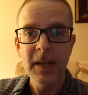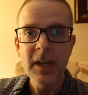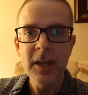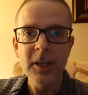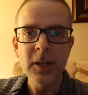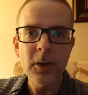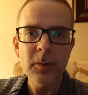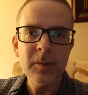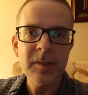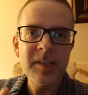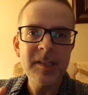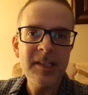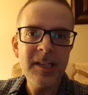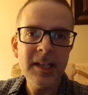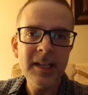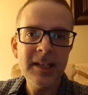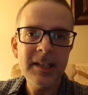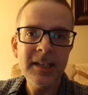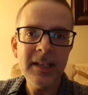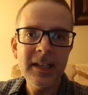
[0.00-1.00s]
You know,
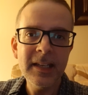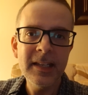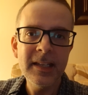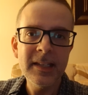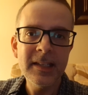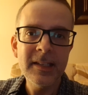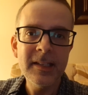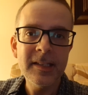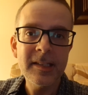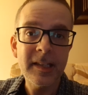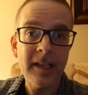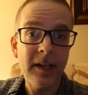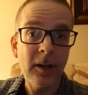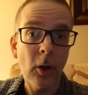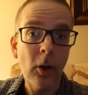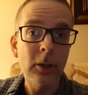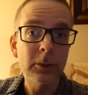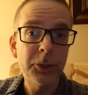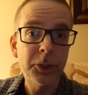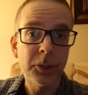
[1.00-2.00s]
sin is an
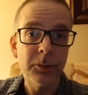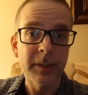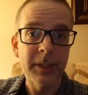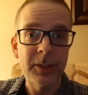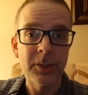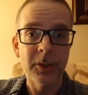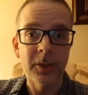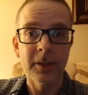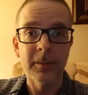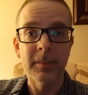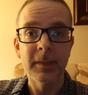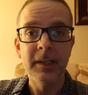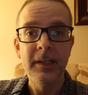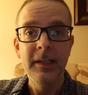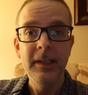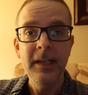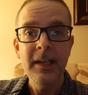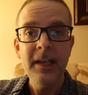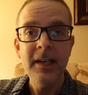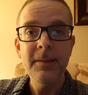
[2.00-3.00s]
archery term,
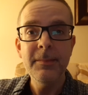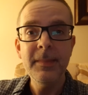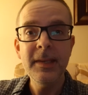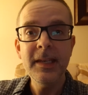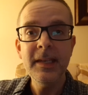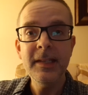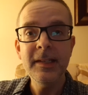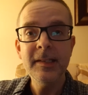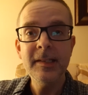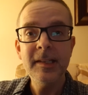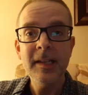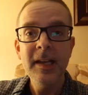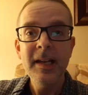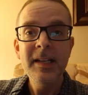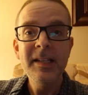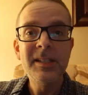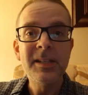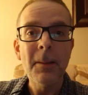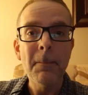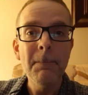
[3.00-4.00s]
it means
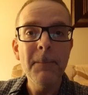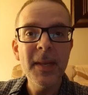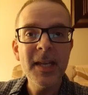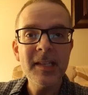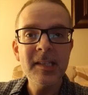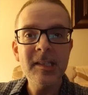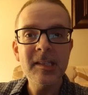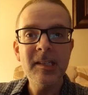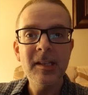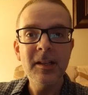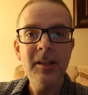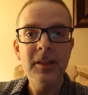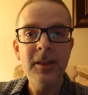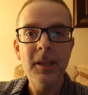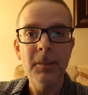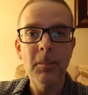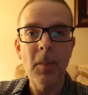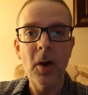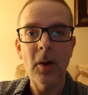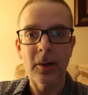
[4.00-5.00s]
to miss
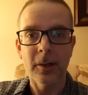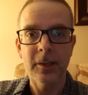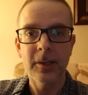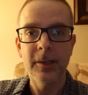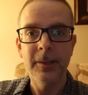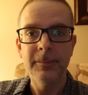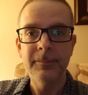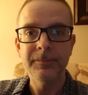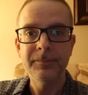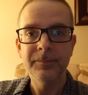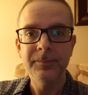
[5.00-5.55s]
the mark.